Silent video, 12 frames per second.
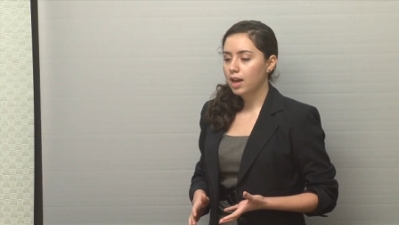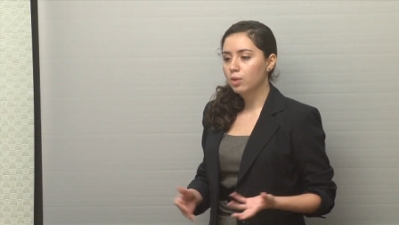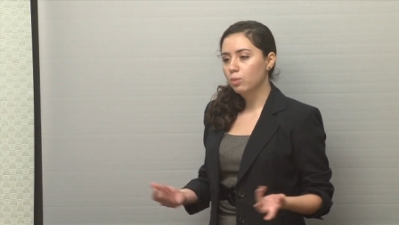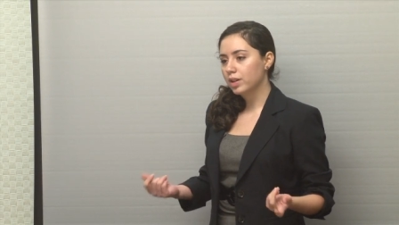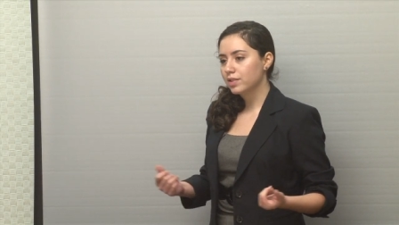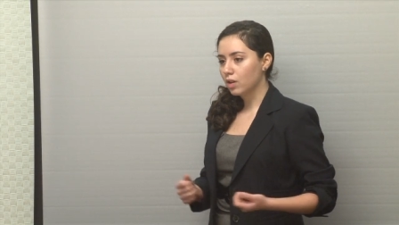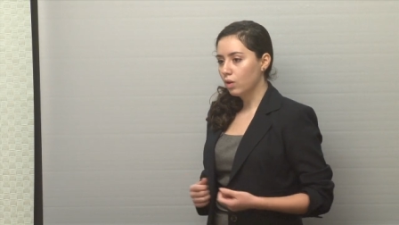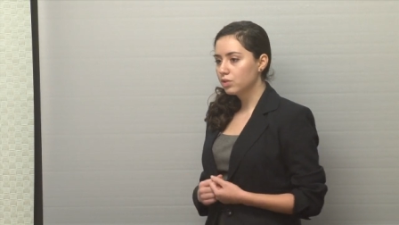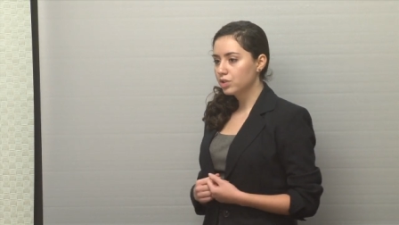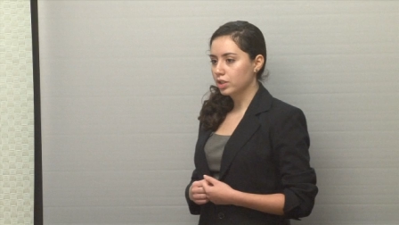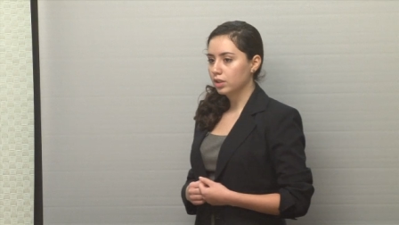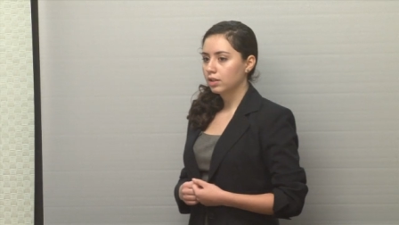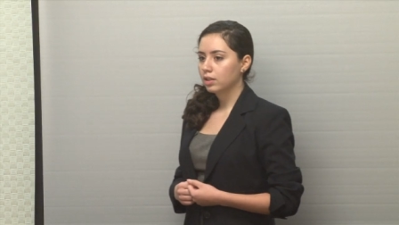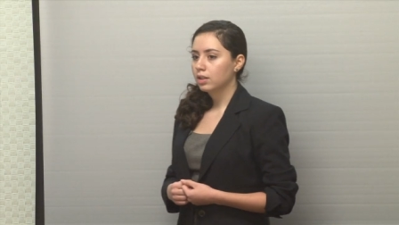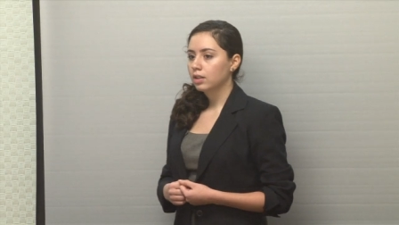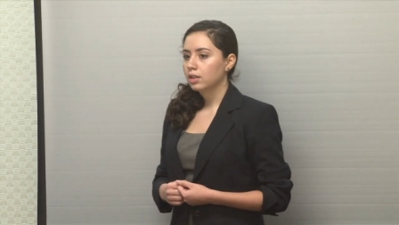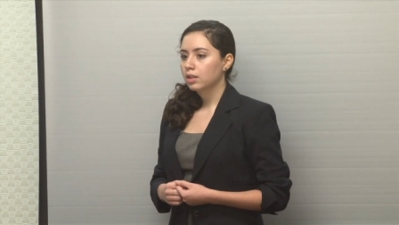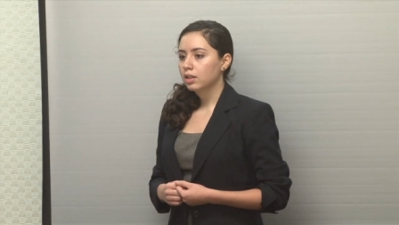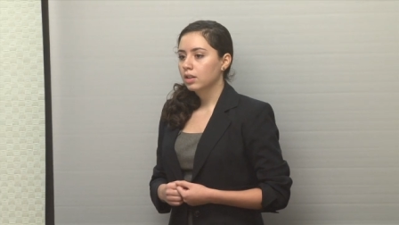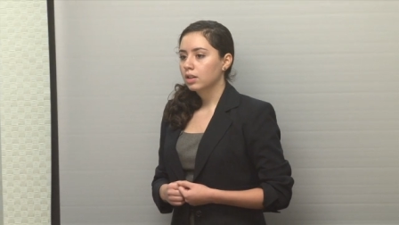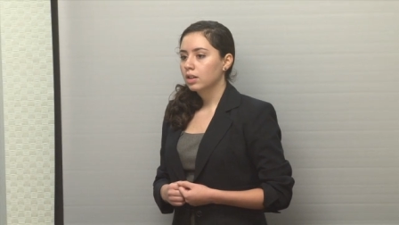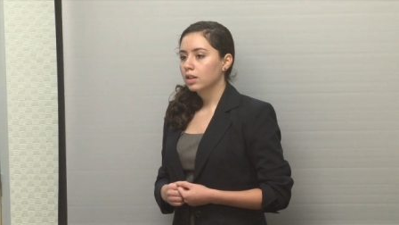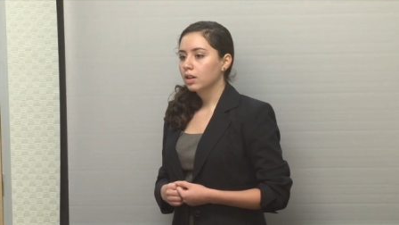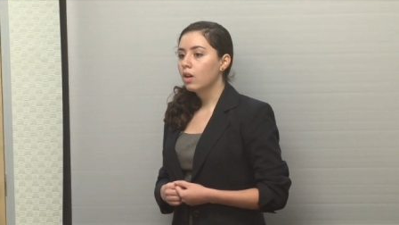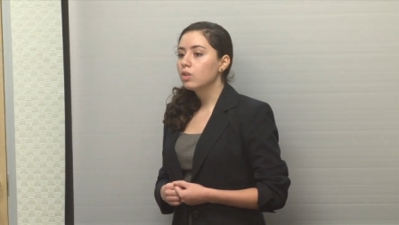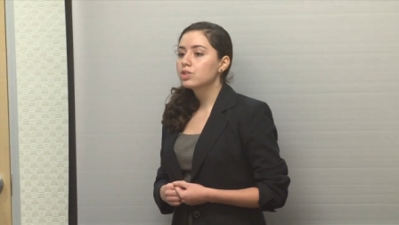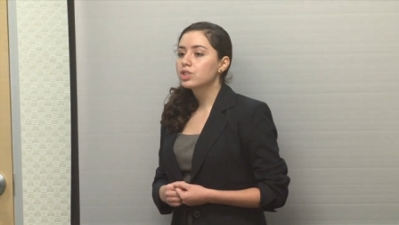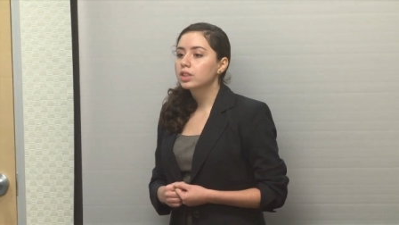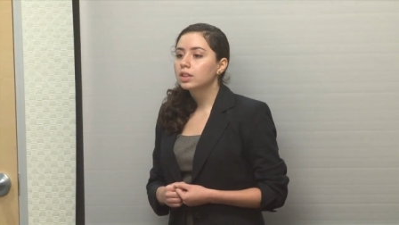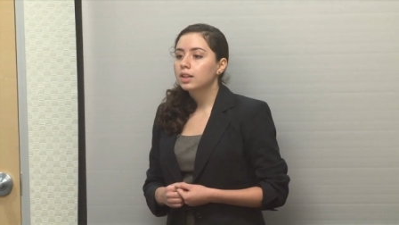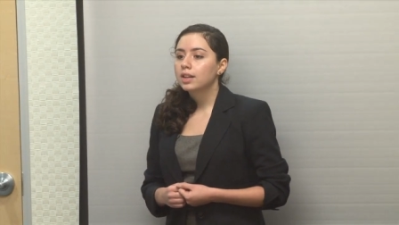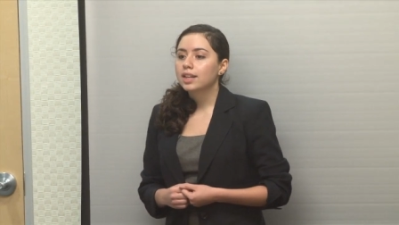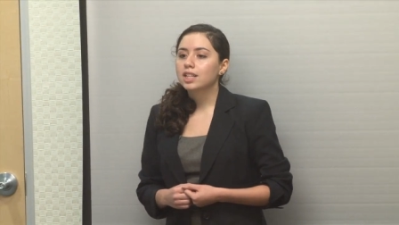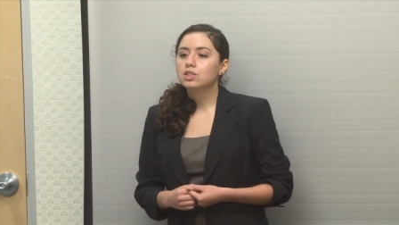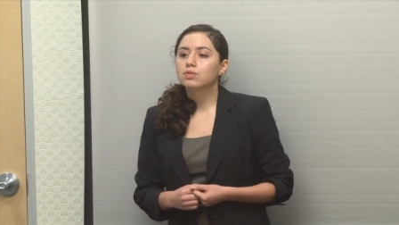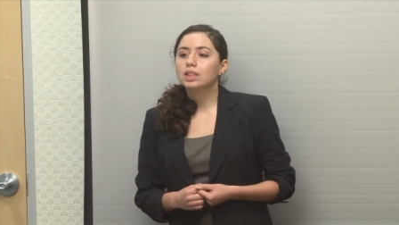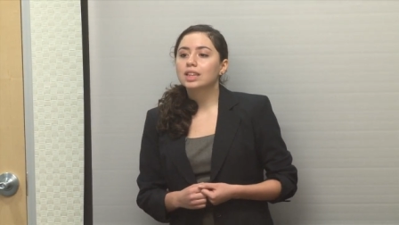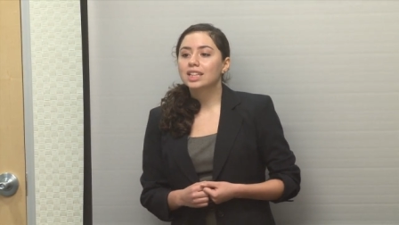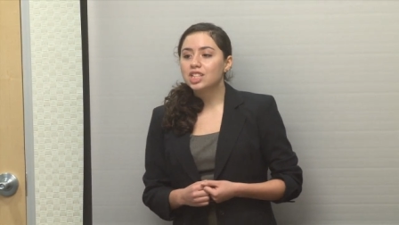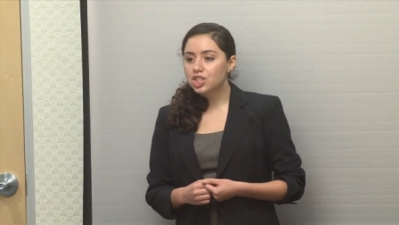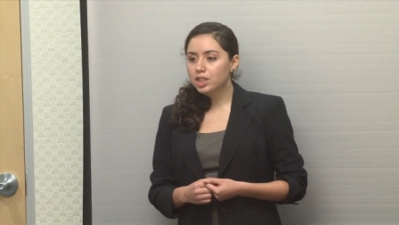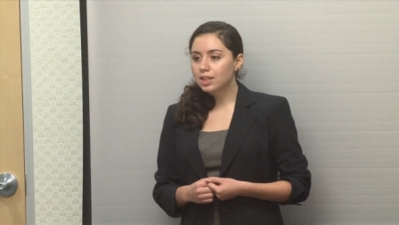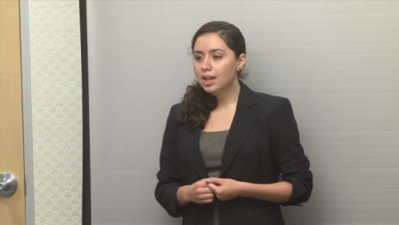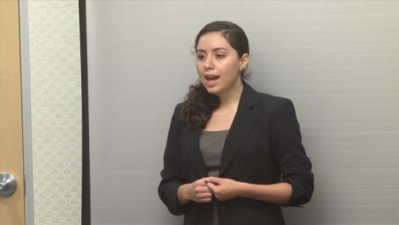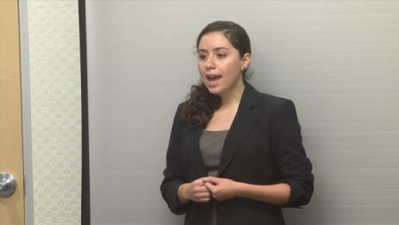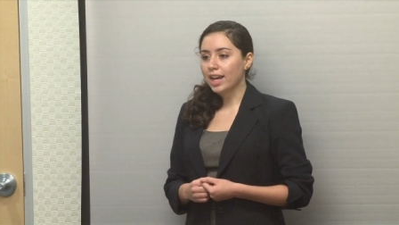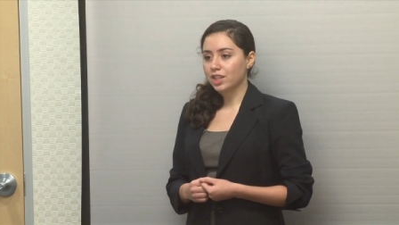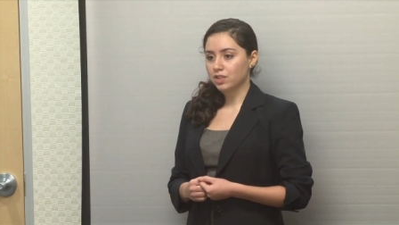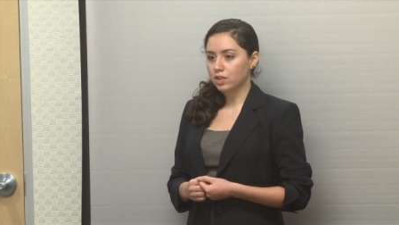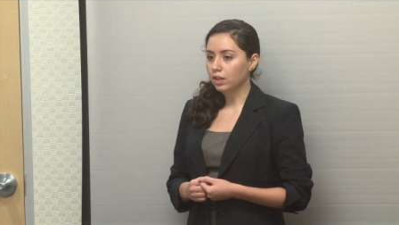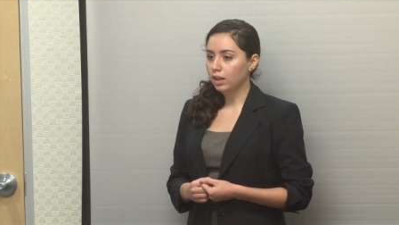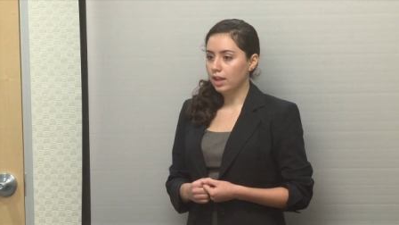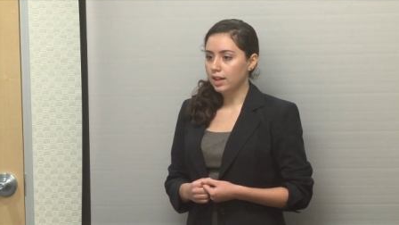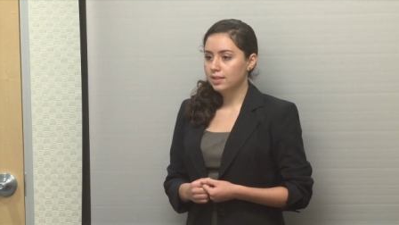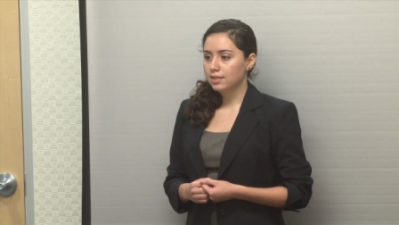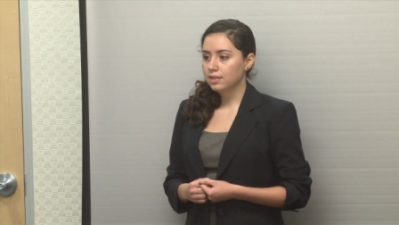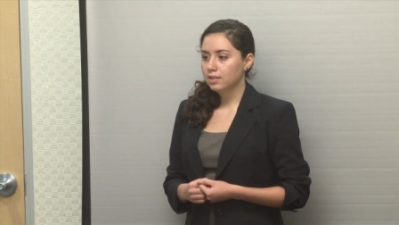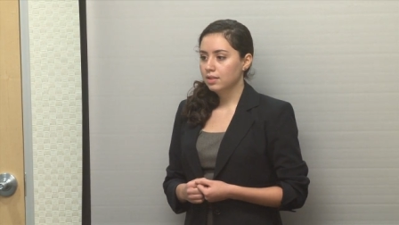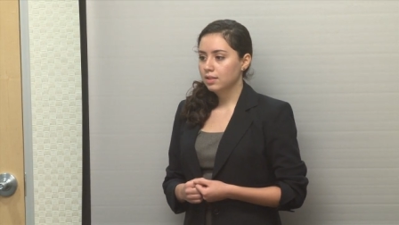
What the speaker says: And what is culture? Culture is religion externalized.